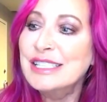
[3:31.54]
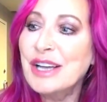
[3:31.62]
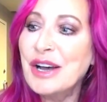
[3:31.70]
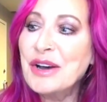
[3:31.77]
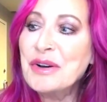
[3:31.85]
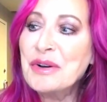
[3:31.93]

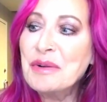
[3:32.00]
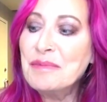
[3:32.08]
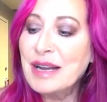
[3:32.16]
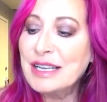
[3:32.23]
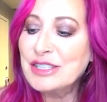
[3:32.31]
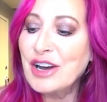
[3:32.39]
So
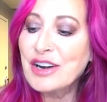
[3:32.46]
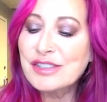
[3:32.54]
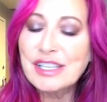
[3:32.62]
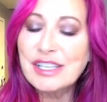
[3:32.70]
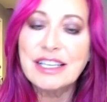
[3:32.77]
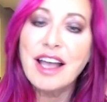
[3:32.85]
my
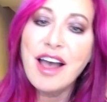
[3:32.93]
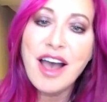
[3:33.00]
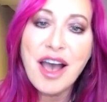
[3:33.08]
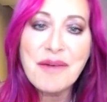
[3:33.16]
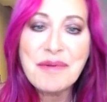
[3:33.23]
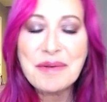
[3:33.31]
daughter's like,
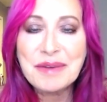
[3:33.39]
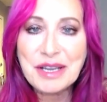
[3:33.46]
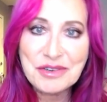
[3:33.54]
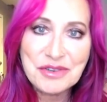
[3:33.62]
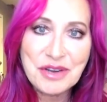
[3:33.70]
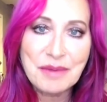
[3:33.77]
oh, we
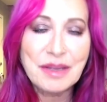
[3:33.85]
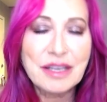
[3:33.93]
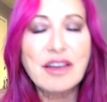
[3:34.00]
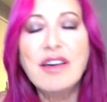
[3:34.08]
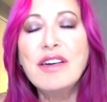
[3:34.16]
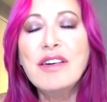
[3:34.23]
want to go. I'm
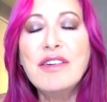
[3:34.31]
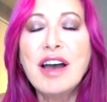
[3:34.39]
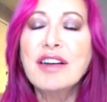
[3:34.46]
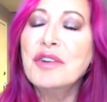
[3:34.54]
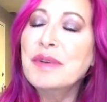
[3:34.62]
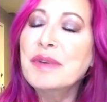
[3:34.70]
like, oh,
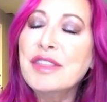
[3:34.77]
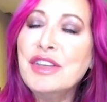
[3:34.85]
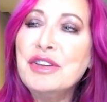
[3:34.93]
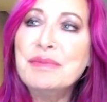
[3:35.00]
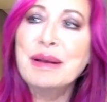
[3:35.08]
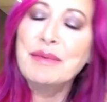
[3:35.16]
I'll go with
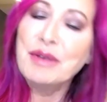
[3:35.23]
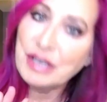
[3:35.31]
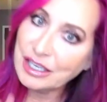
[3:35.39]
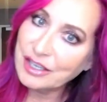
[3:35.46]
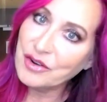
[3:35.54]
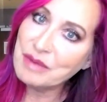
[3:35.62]
you, but I'm
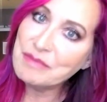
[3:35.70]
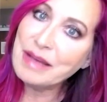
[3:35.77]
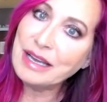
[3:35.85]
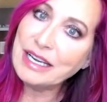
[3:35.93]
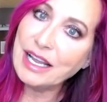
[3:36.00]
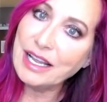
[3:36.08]
only going to go on
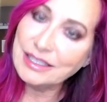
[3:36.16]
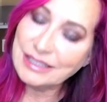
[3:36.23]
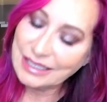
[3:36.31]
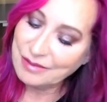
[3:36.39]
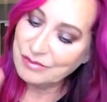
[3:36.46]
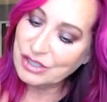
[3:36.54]
Mondays.
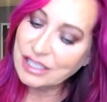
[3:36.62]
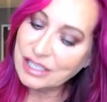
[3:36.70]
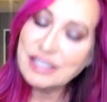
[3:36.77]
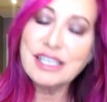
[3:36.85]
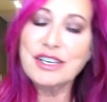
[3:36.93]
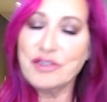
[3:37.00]
Like, I'm
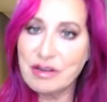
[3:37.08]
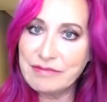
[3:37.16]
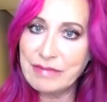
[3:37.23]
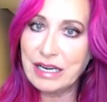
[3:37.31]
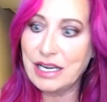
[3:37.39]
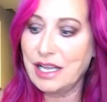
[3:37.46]
just going to go
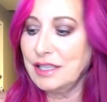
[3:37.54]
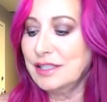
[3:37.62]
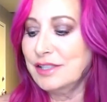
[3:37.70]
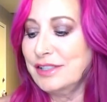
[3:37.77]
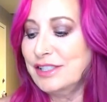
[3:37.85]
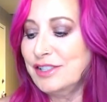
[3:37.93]
on
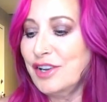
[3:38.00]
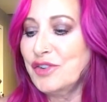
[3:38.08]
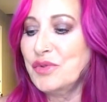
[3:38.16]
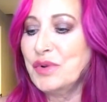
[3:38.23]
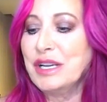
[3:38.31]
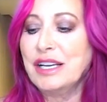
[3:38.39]
Mondays. So I
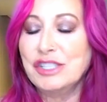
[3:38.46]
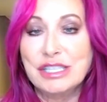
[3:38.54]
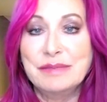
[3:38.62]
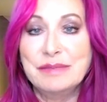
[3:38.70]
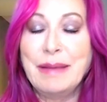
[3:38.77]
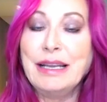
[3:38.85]
started going on
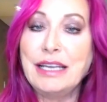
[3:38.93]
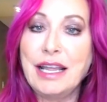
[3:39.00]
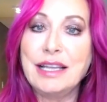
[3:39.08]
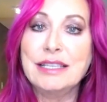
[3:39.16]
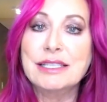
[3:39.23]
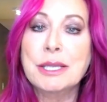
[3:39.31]
just
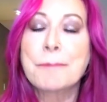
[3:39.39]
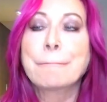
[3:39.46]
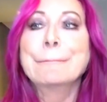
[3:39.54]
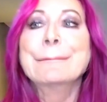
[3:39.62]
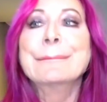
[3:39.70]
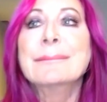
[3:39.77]
Mondays.
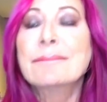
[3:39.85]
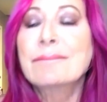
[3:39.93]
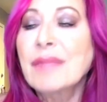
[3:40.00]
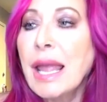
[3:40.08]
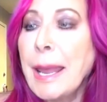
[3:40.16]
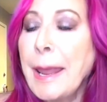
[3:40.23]

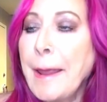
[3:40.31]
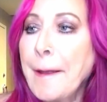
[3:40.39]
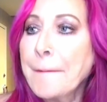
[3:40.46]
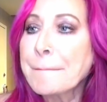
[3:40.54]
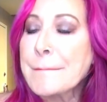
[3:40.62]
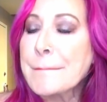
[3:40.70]

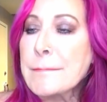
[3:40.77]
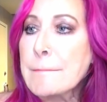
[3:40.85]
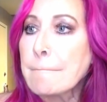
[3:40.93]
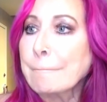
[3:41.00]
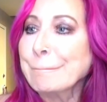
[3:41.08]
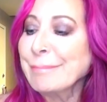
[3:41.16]
And
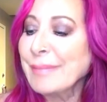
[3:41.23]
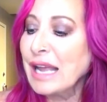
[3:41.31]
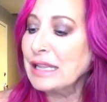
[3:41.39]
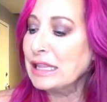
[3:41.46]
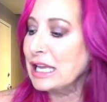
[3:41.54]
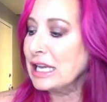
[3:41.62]

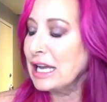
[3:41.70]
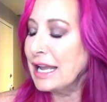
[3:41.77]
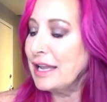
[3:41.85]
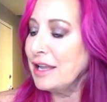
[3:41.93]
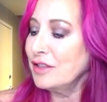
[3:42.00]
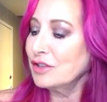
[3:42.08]
I think
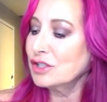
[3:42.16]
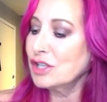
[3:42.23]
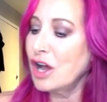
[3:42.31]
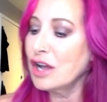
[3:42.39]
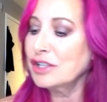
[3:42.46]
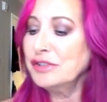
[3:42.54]
I either
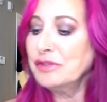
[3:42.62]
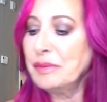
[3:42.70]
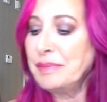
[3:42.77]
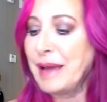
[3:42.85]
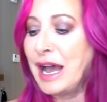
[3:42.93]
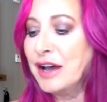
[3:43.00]
talked to you
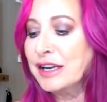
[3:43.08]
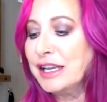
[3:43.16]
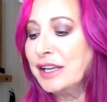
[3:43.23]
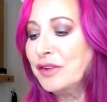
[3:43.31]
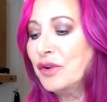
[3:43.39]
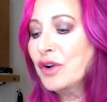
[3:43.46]
about
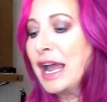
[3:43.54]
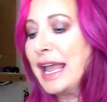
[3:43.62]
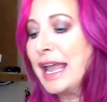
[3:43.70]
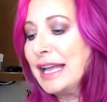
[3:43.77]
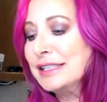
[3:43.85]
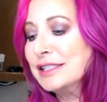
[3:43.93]
it or
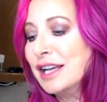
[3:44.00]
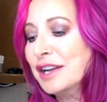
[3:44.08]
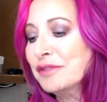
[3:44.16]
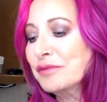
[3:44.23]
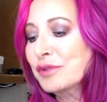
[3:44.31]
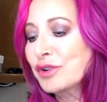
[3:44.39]
I had
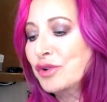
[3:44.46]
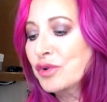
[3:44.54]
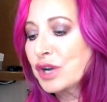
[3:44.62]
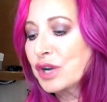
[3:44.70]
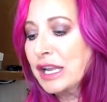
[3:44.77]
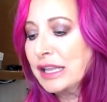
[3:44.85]
done a
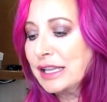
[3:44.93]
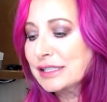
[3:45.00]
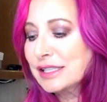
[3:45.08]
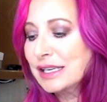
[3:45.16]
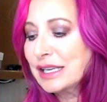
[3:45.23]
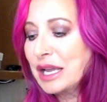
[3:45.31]
recording
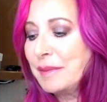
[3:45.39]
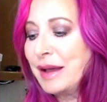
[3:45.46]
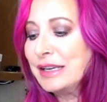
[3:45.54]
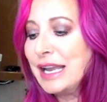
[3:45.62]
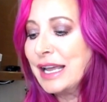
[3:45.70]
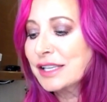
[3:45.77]
that's going to come
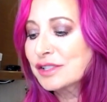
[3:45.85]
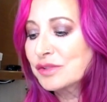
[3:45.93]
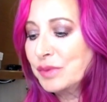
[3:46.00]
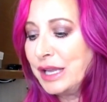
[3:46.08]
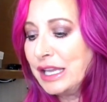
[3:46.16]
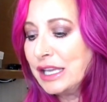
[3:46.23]
out
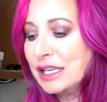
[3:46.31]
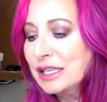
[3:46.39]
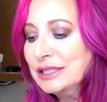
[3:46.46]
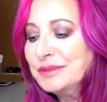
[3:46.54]
next week.